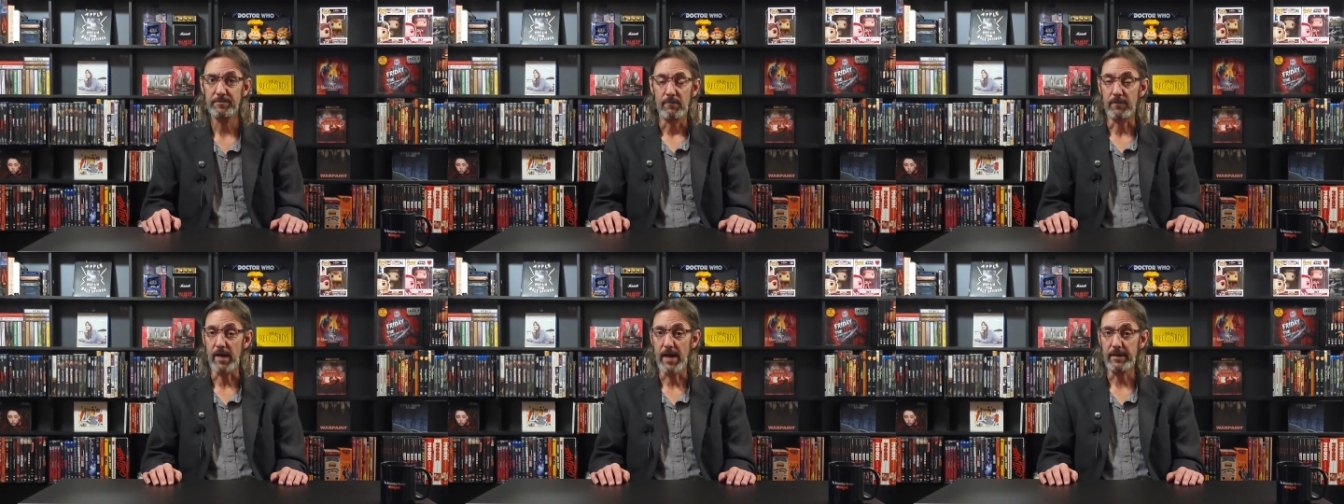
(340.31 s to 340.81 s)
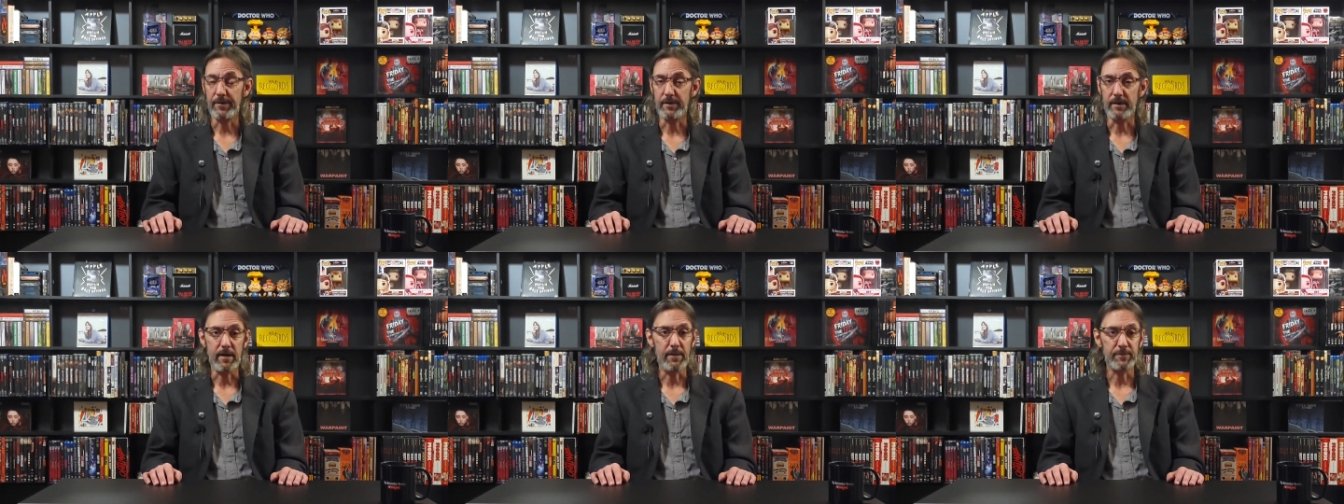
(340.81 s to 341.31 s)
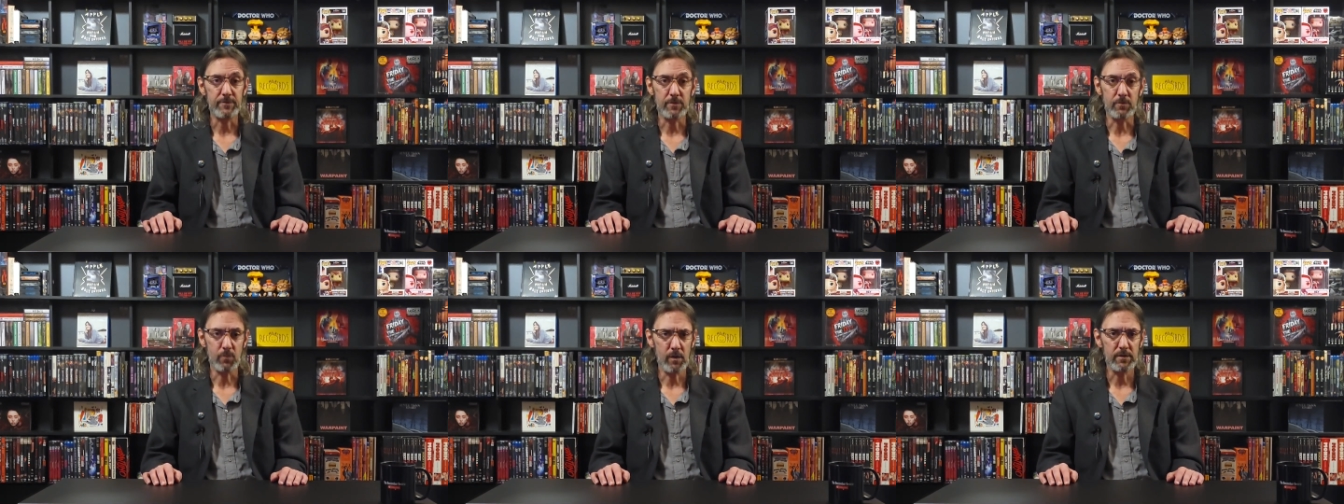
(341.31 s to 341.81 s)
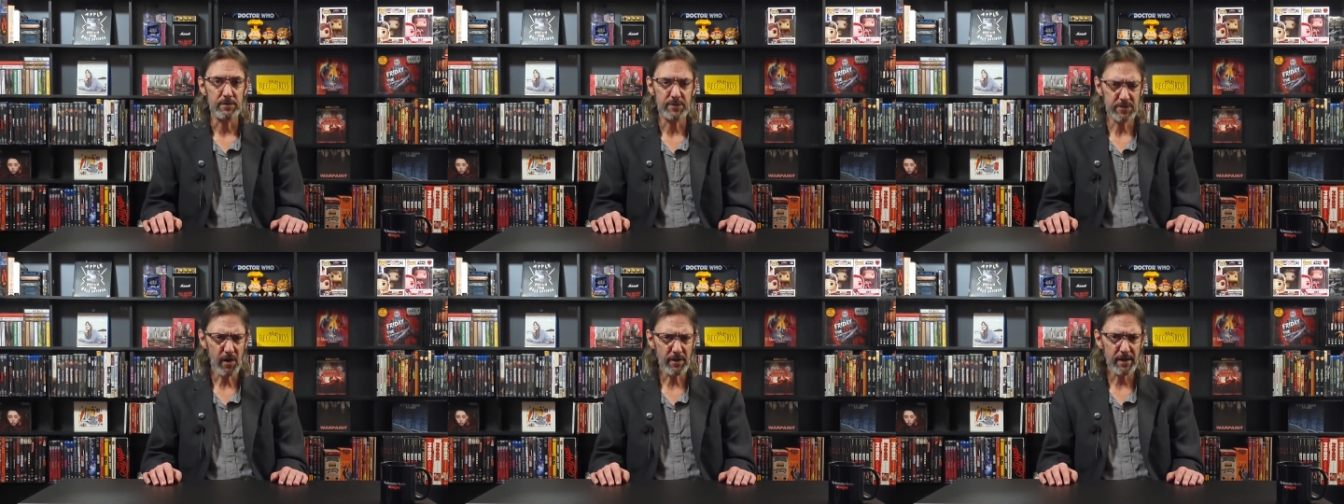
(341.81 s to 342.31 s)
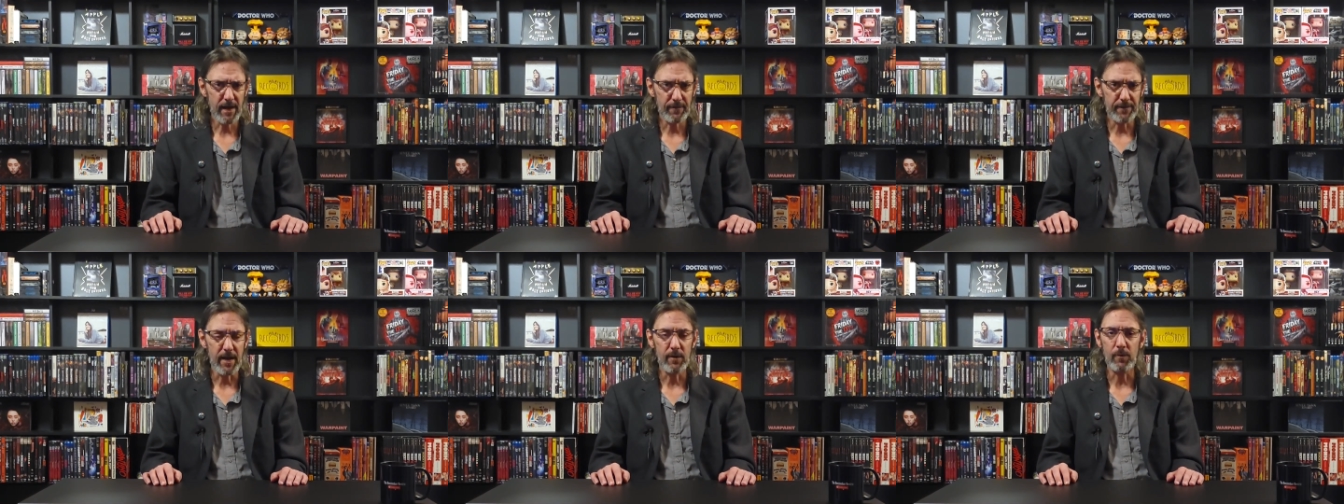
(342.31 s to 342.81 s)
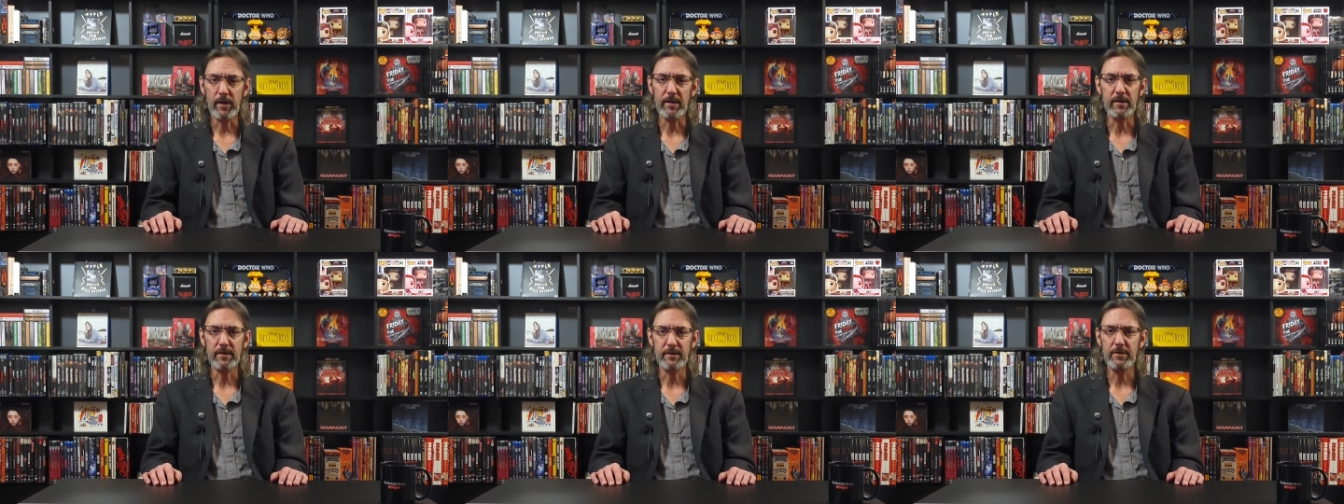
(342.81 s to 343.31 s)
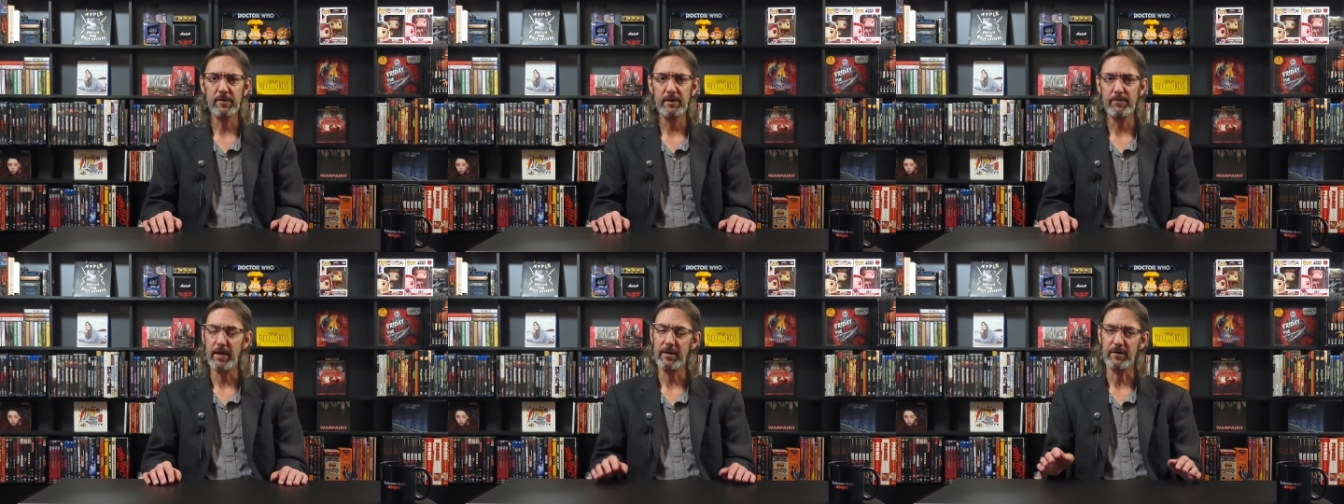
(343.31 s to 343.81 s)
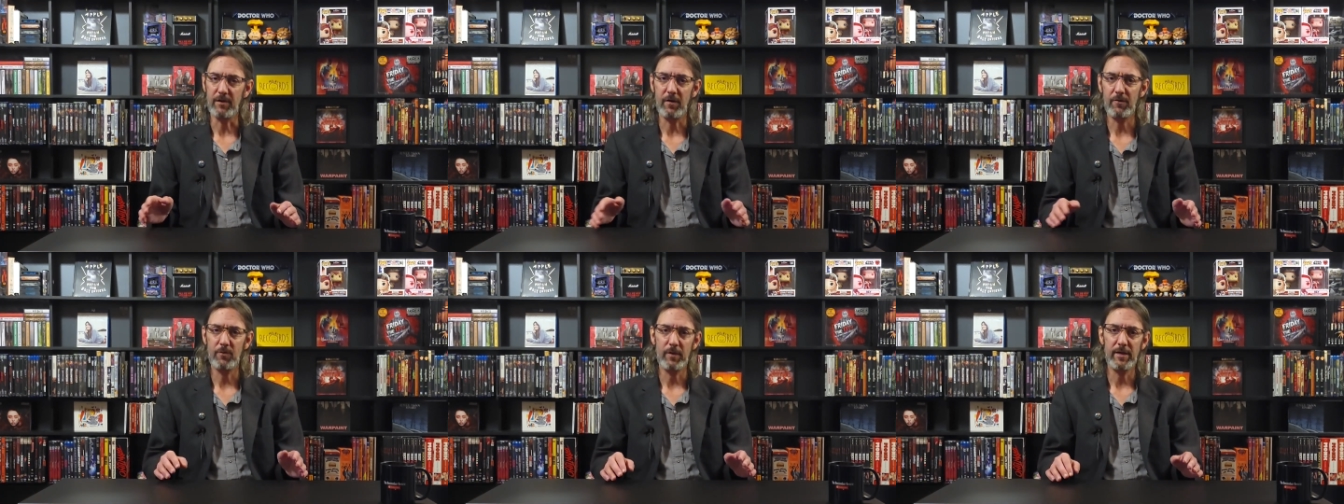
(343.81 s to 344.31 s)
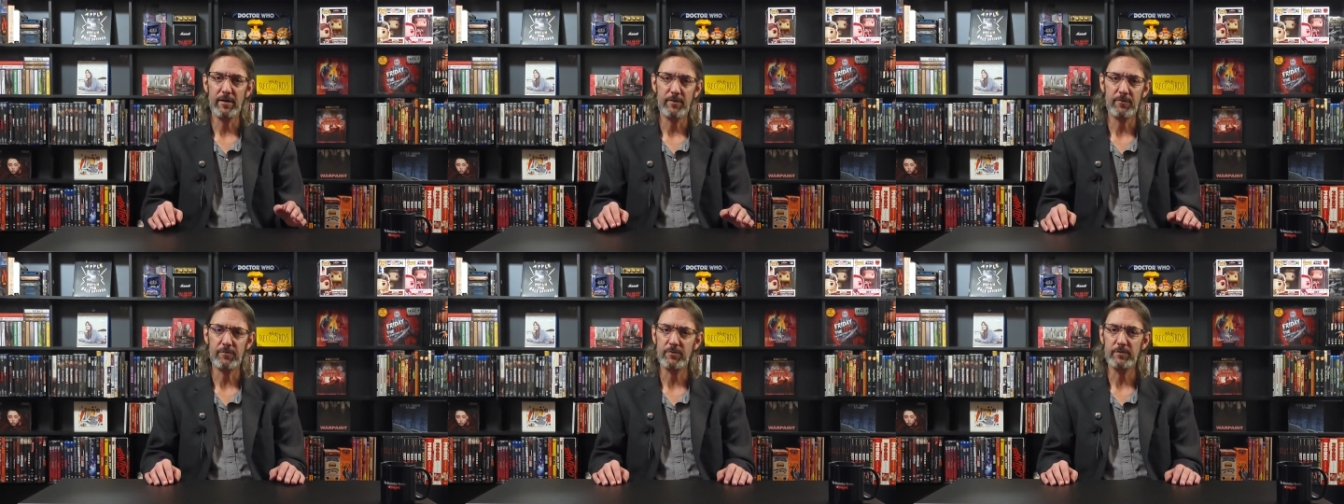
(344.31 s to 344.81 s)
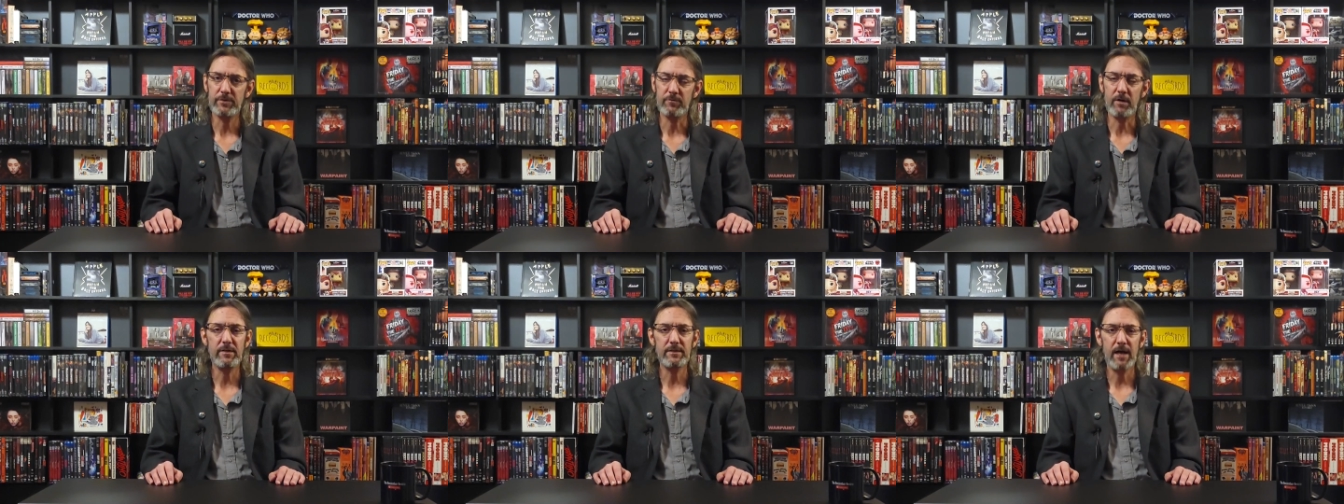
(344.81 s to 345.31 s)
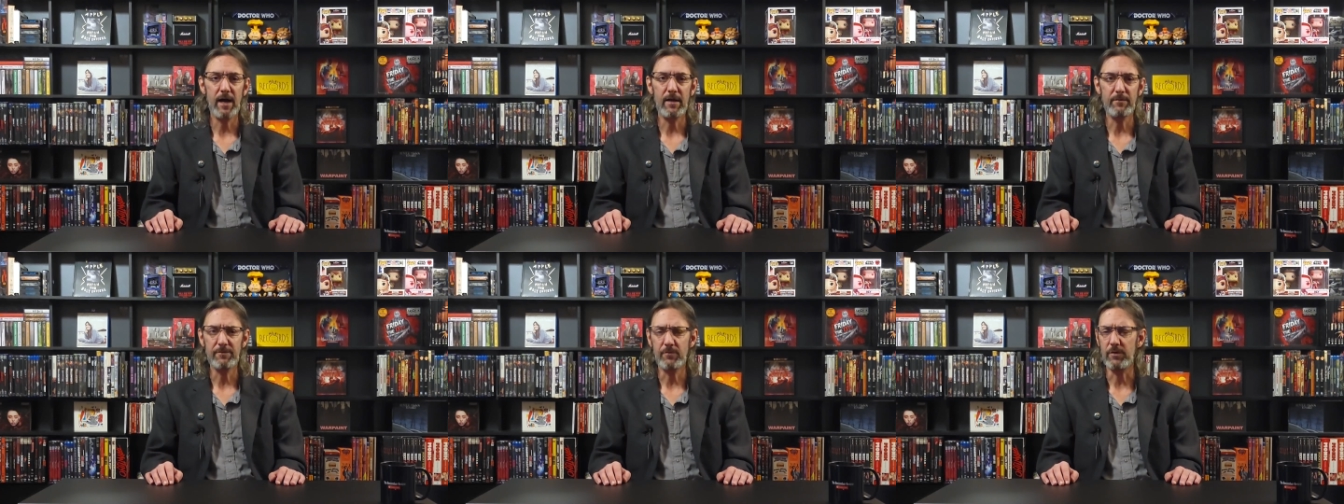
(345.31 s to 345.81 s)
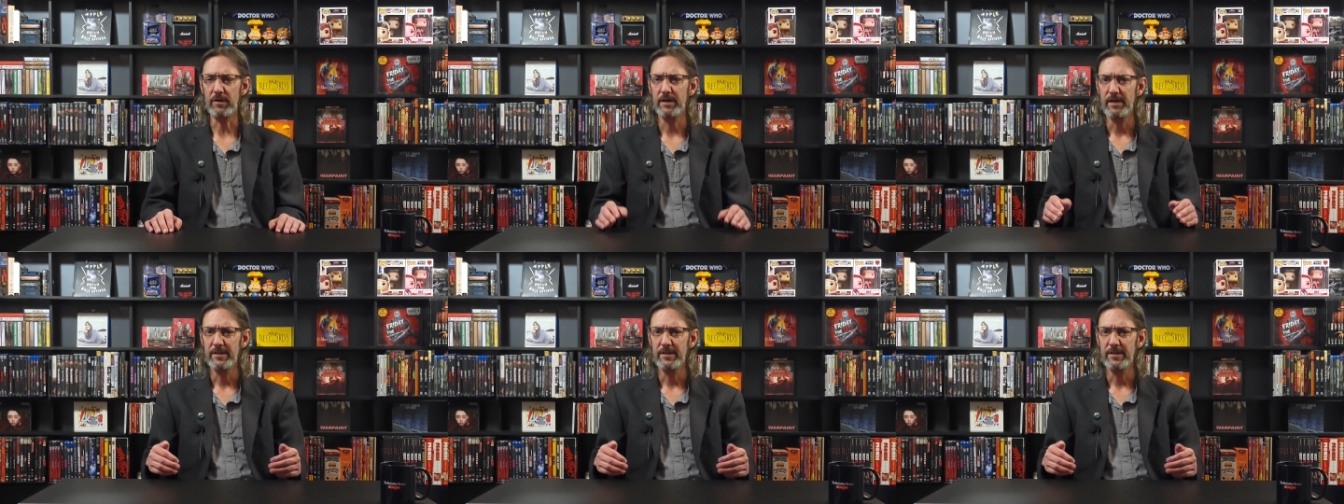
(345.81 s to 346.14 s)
For Agatha, episode 1 started out that way and nearly made it all the way through its runtime before